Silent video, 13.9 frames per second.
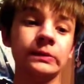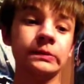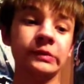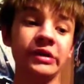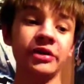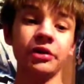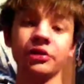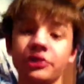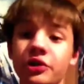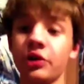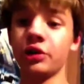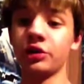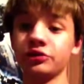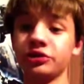Middle Earth
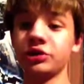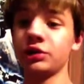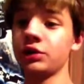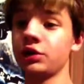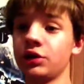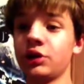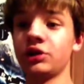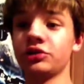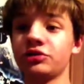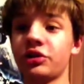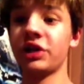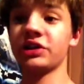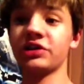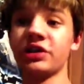clothes, so
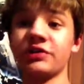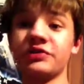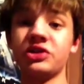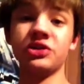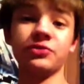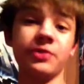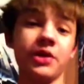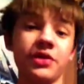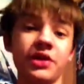I guess I'll have to just wear